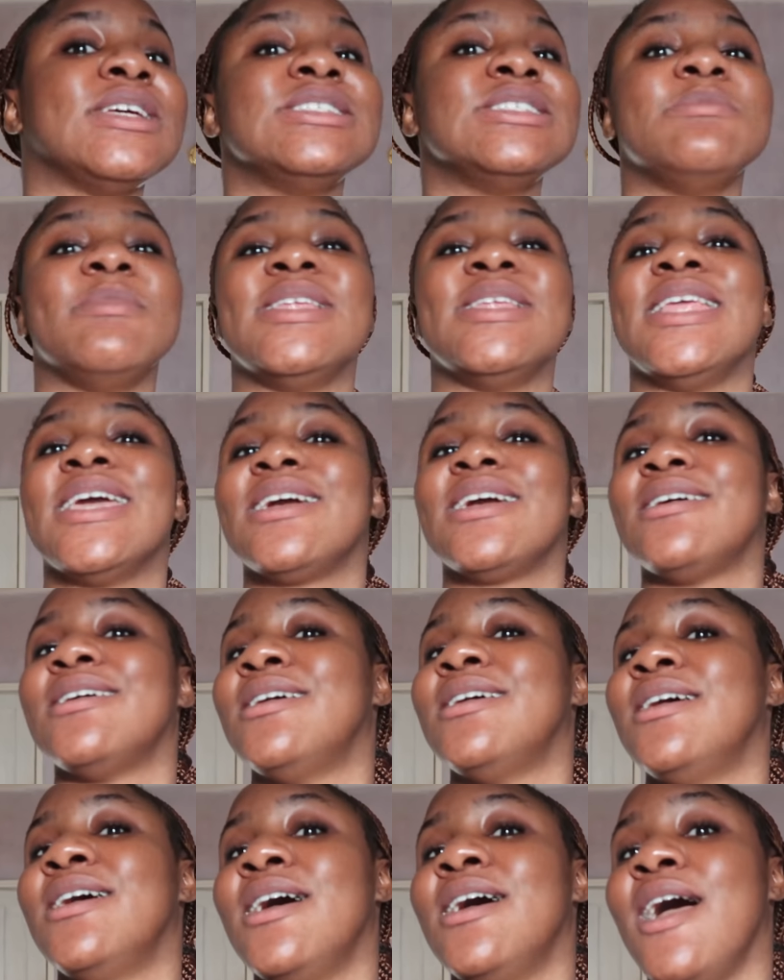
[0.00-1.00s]
you see my neck?
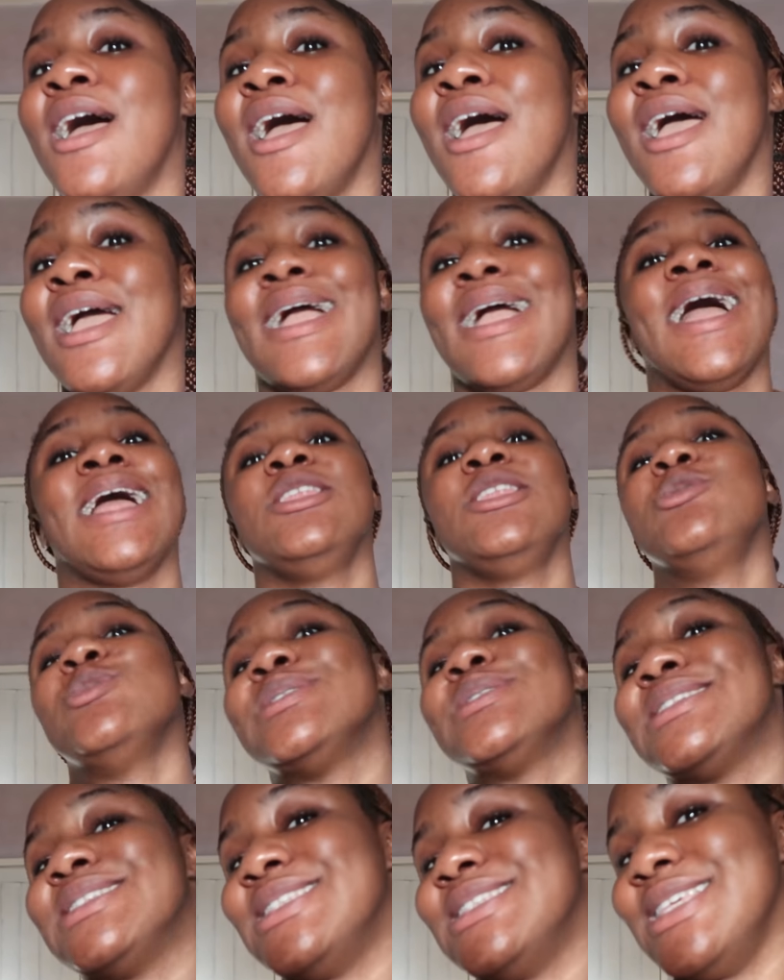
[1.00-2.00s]
Can you
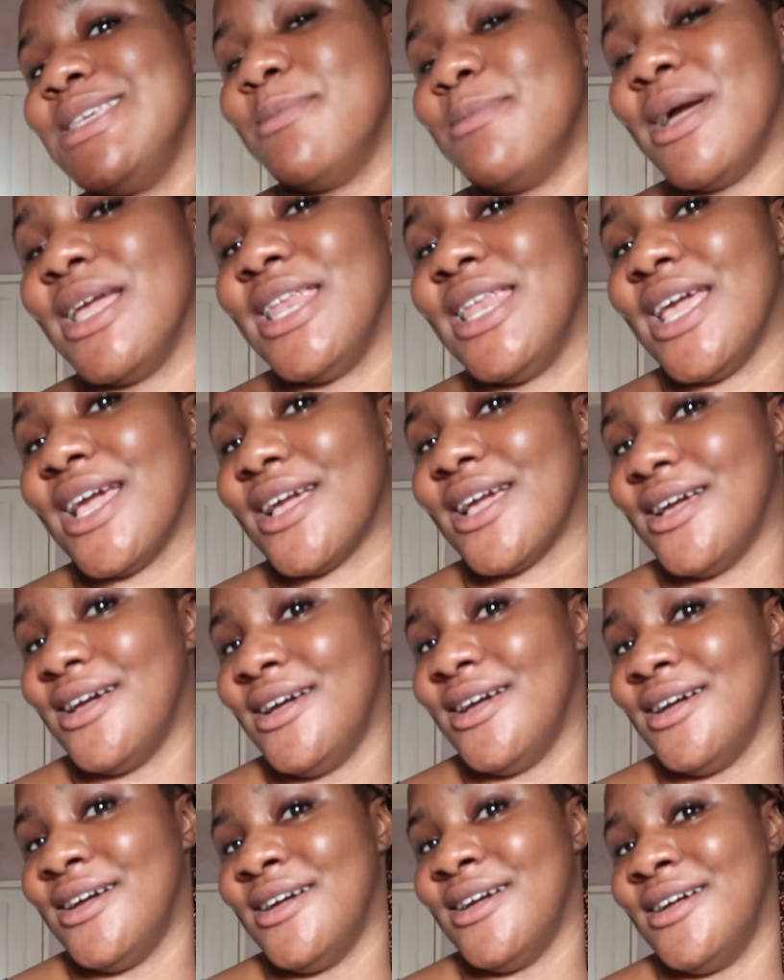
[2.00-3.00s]
see my neck?
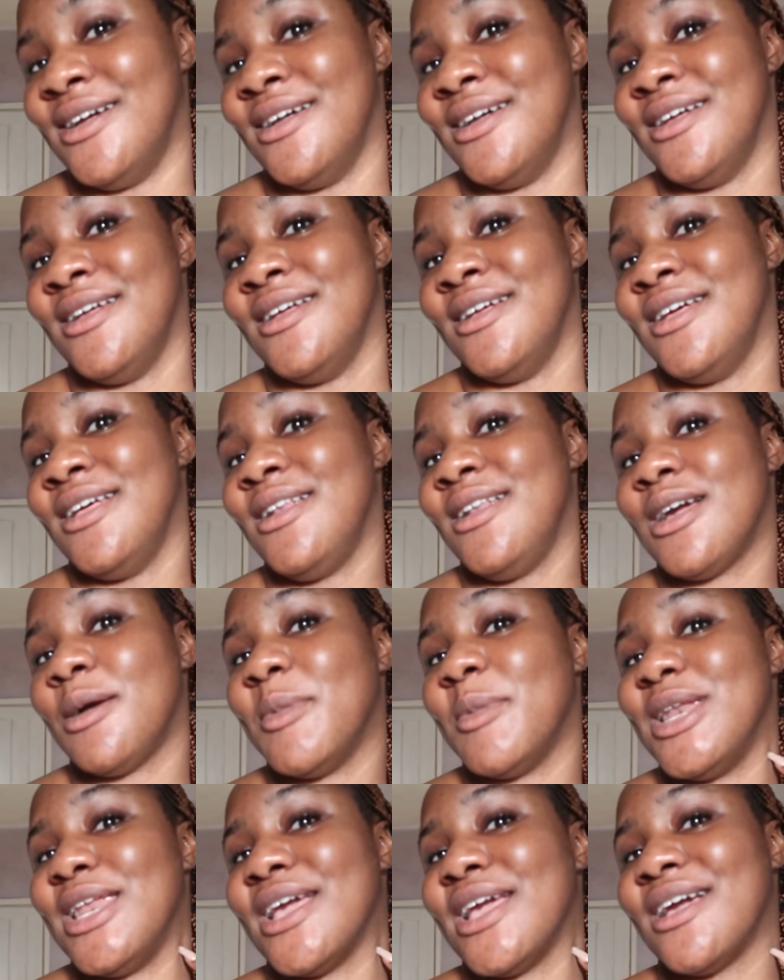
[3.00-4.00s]
Look at
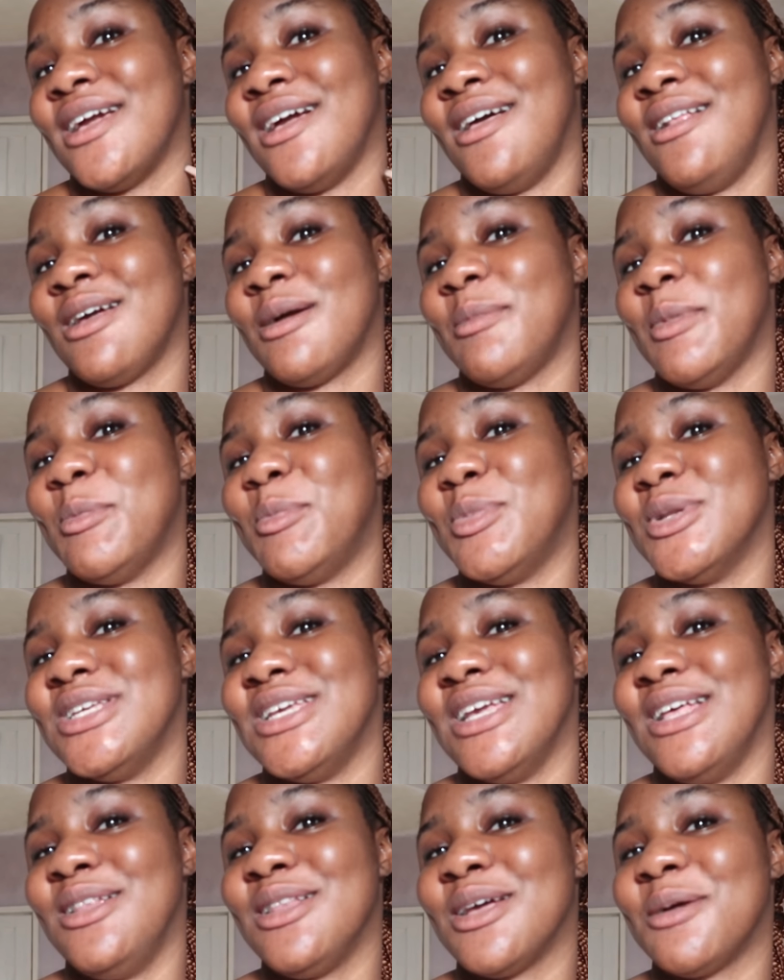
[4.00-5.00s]
my neck. Look at my
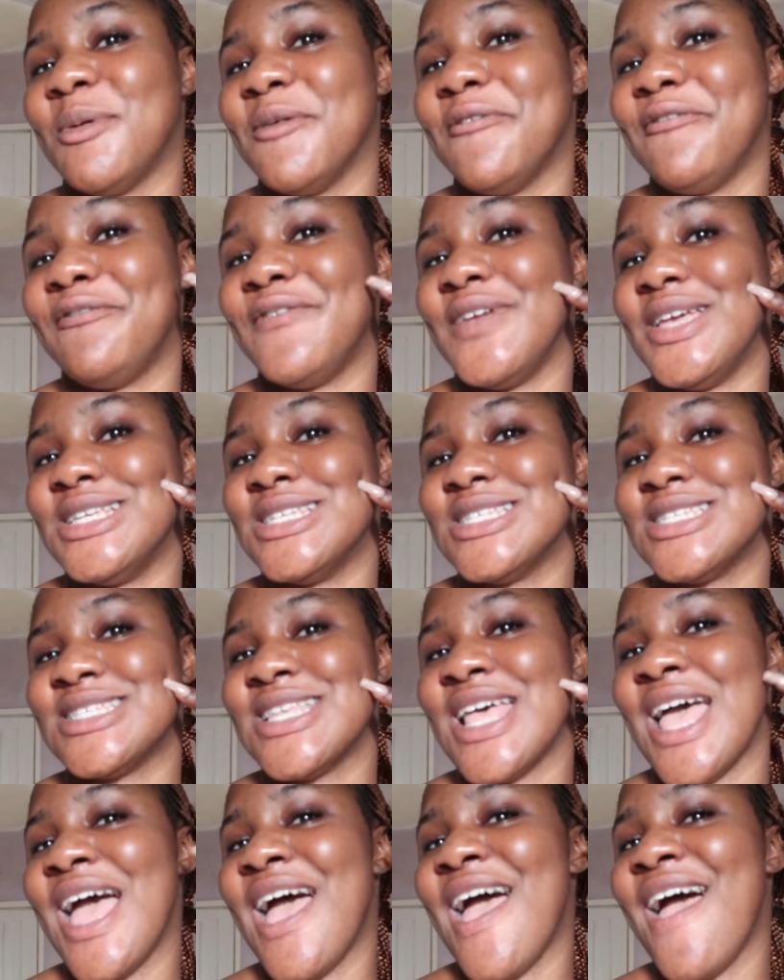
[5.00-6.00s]
body. Look at my face.
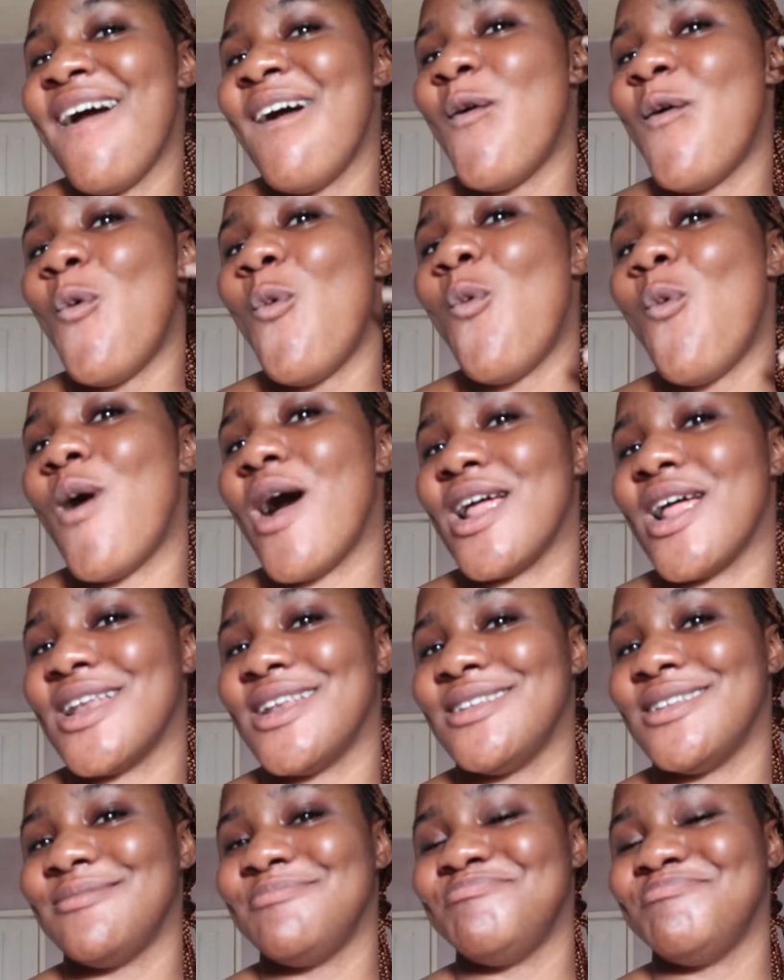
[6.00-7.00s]

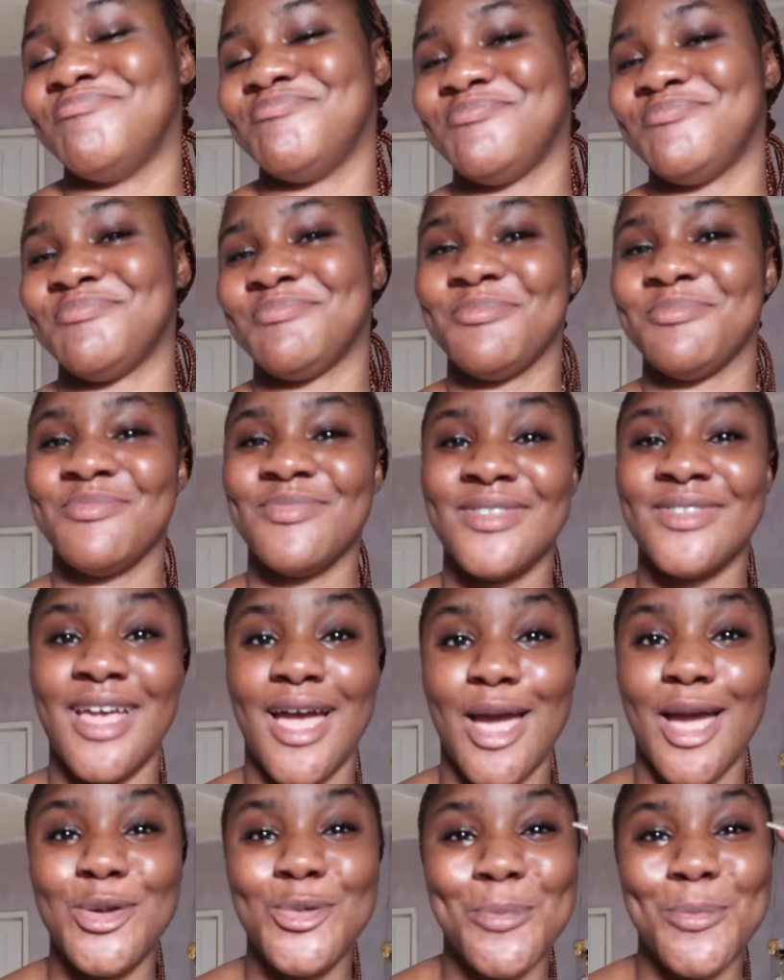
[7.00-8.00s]
One.
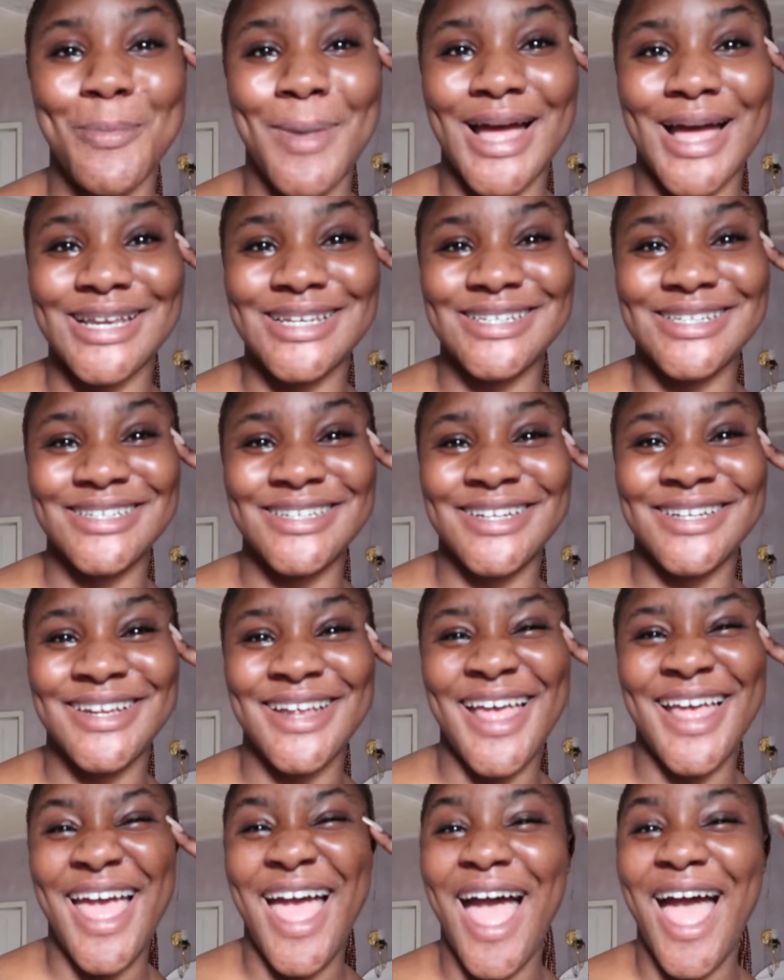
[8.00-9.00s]
Are you mad?
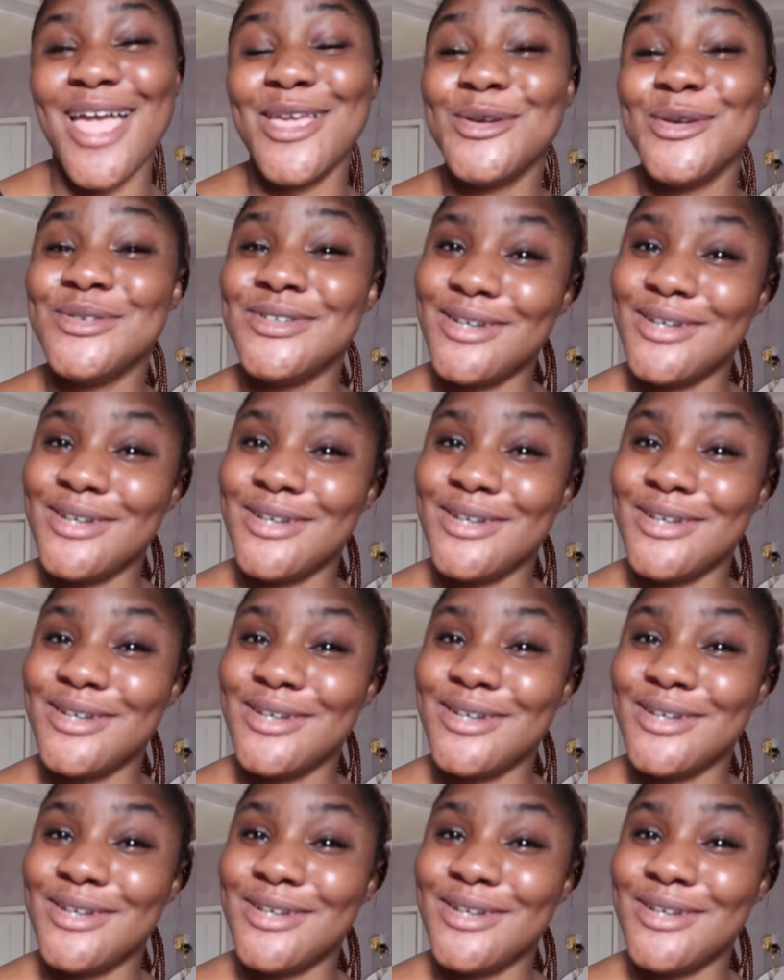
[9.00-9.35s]
Are you